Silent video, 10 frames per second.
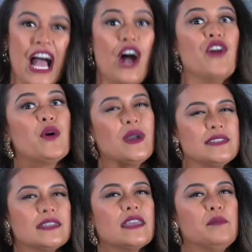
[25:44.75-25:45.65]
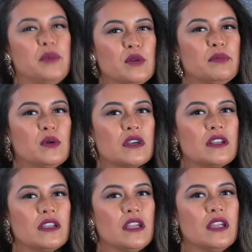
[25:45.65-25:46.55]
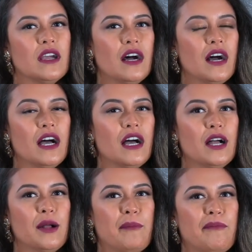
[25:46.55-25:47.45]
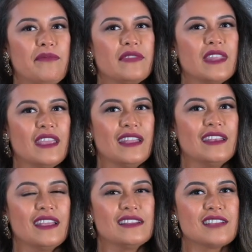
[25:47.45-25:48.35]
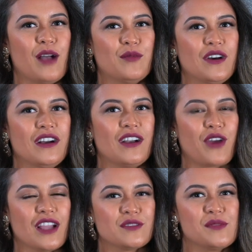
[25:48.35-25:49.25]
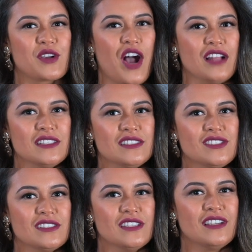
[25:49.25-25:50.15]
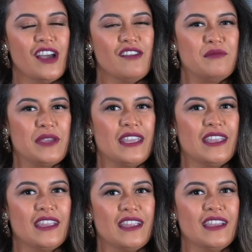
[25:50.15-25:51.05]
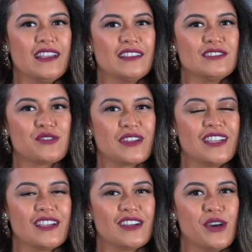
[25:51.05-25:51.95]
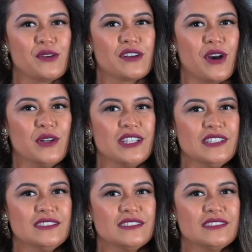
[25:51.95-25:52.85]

Although I did get a billboard in Samoa across from the college of me drinking a Coca-Cola.